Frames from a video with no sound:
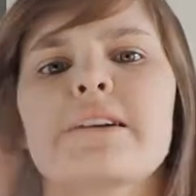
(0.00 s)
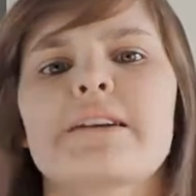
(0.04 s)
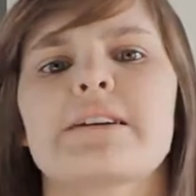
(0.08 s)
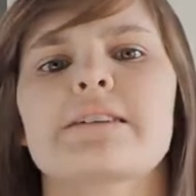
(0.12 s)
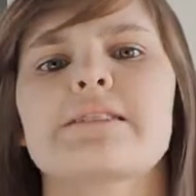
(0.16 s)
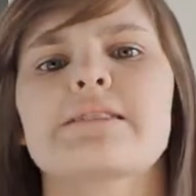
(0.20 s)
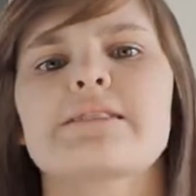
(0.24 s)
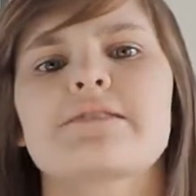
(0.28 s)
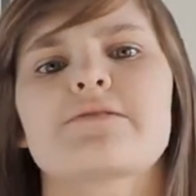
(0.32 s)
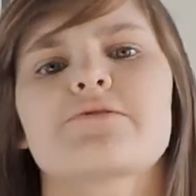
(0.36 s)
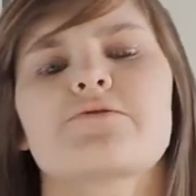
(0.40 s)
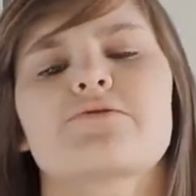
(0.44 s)
Hey
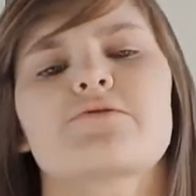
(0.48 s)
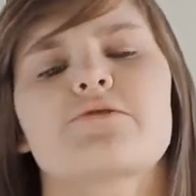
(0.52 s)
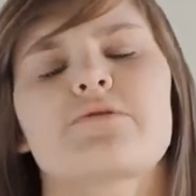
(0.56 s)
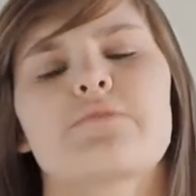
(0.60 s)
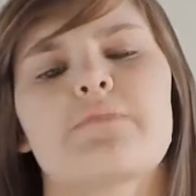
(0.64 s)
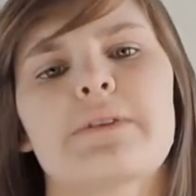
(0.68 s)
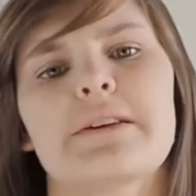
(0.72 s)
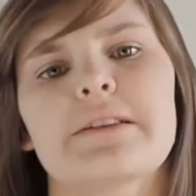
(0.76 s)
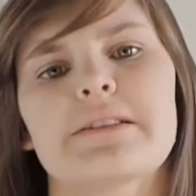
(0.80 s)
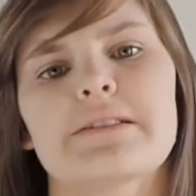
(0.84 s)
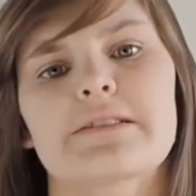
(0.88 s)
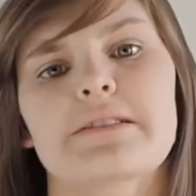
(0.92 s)
guys, it's John
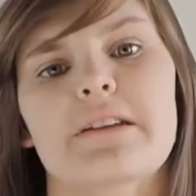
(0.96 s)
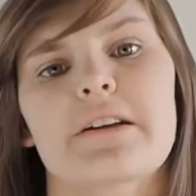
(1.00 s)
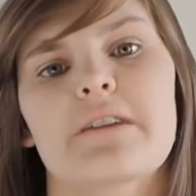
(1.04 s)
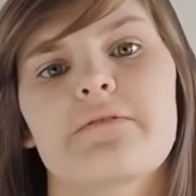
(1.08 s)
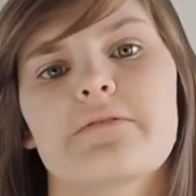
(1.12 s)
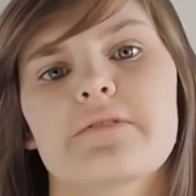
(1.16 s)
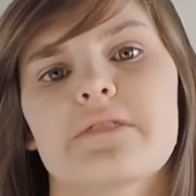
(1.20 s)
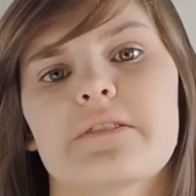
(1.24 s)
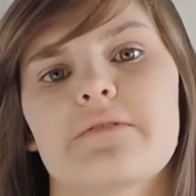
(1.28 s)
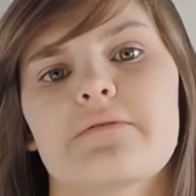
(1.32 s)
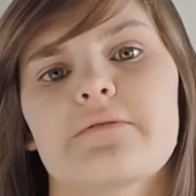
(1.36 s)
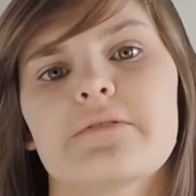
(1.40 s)
Jim here. It's time
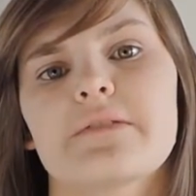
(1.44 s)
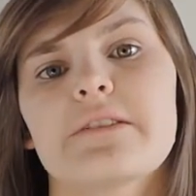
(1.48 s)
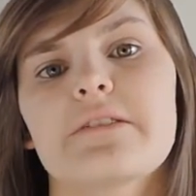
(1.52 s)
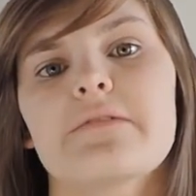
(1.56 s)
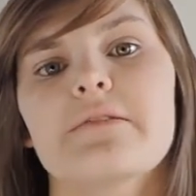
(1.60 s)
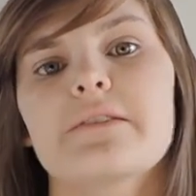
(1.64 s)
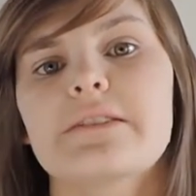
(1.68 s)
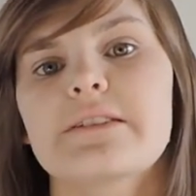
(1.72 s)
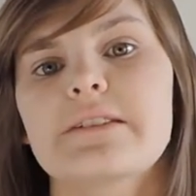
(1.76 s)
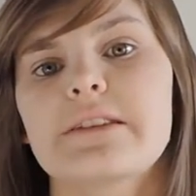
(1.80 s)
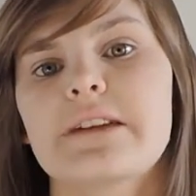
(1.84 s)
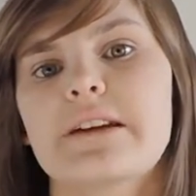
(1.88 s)
for another video,
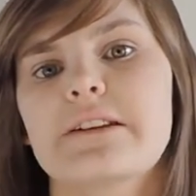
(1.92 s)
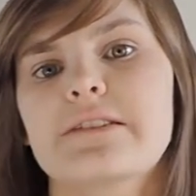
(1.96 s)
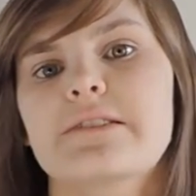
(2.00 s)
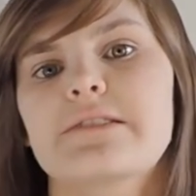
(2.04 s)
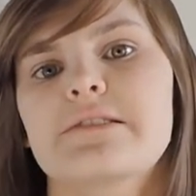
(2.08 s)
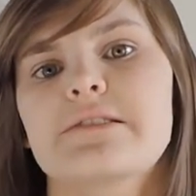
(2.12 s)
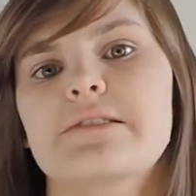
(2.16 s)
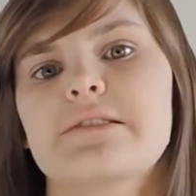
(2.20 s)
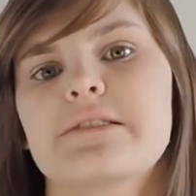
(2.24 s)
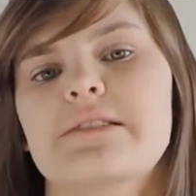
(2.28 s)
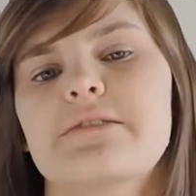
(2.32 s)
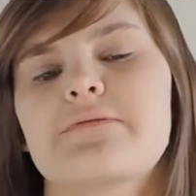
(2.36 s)
and as you
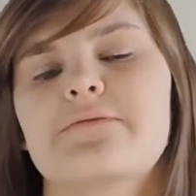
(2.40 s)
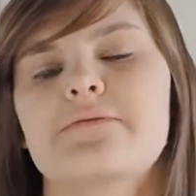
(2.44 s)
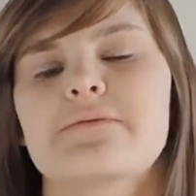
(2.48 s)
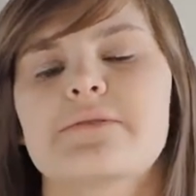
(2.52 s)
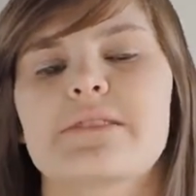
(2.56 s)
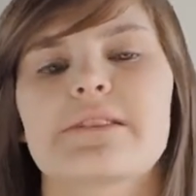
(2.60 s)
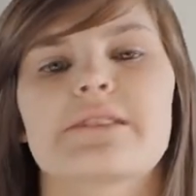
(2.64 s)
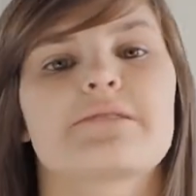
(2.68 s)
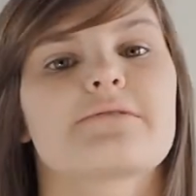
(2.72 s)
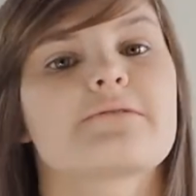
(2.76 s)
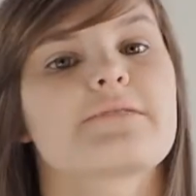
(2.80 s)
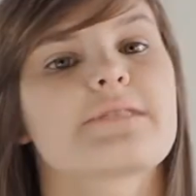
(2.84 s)
can see from the
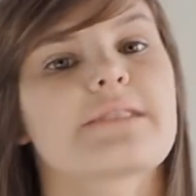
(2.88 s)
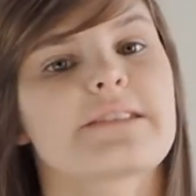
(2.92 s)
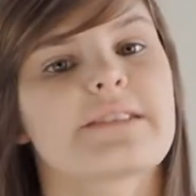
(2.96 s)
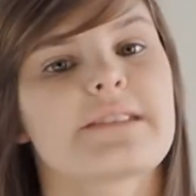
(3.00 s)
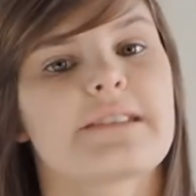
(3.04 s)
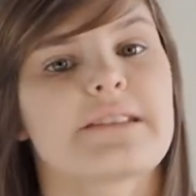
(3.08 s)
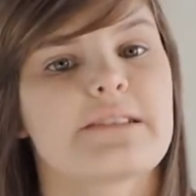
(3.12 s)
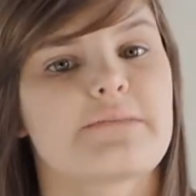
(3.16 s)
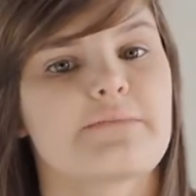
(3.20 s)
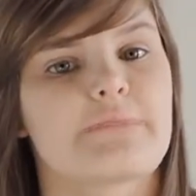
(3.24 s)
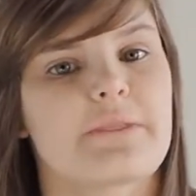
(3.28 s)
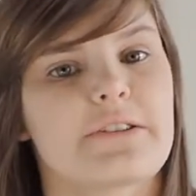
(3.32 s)
title, this
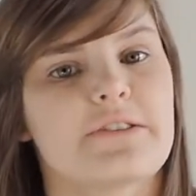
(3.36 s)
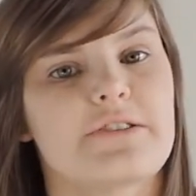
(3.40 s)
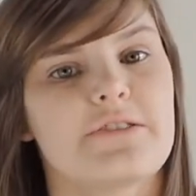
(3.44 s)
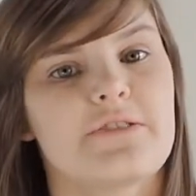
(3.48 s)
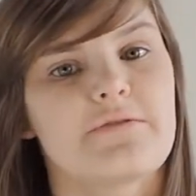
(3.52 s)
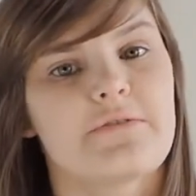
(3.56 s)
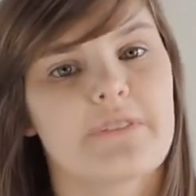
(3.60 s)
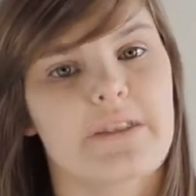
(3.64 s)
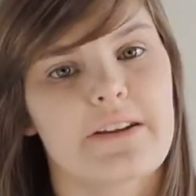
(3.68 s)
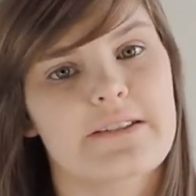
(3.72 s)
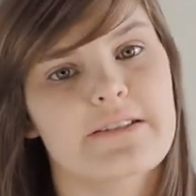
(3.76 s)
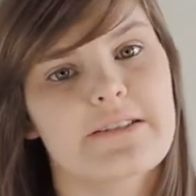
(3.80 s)
is my
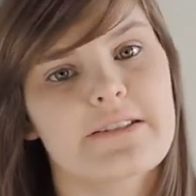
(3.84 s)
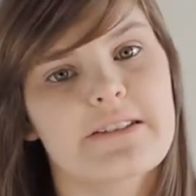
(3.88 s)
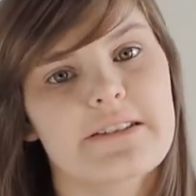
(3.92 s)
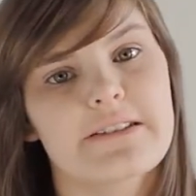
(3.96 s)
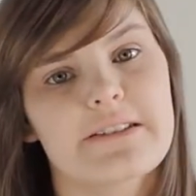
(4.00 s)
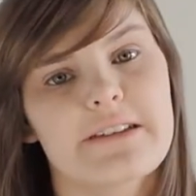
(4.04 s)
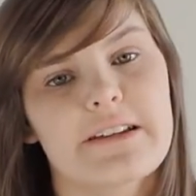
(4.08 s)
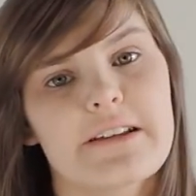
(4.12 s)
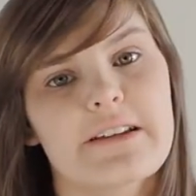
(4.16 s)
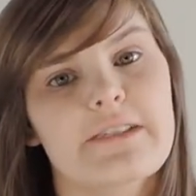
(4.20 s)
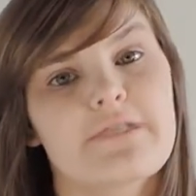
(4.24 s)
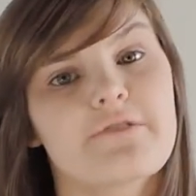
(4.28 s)

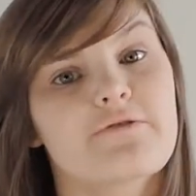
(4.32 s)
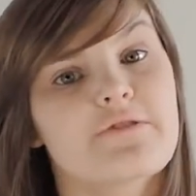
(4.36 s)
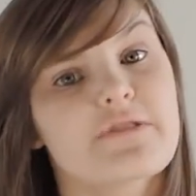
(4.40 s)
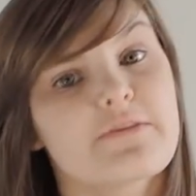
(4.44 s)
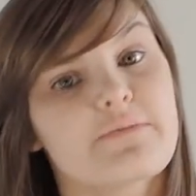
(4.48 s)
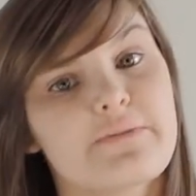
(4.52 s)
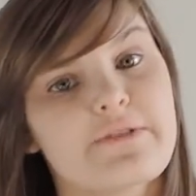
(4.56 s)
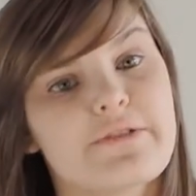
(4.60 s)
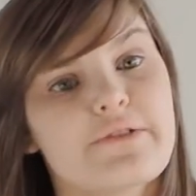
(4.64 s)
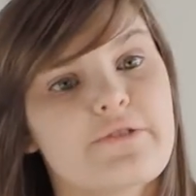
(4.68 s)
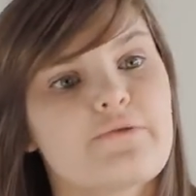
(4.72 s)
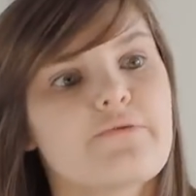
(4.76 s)
2016
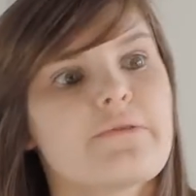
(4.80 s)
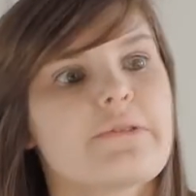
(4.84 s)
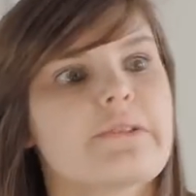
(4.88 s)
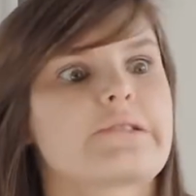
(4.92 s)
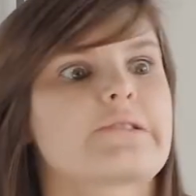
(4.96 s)
Christmas haul.